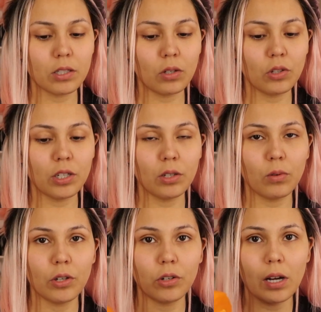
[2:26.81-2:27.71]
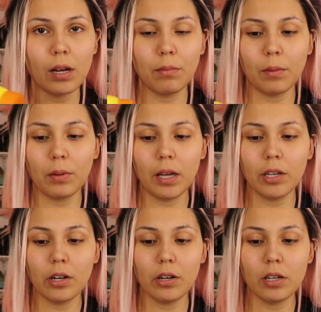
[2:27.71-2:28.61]
So you're gonna wanna apply
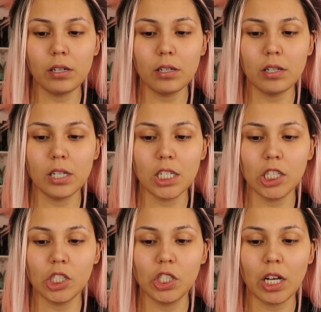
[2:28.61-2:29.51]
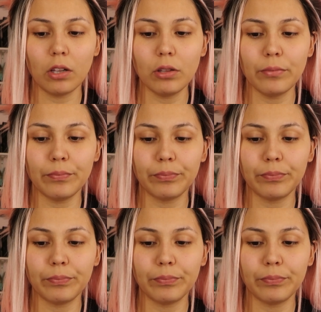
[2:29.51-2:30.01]
your gel.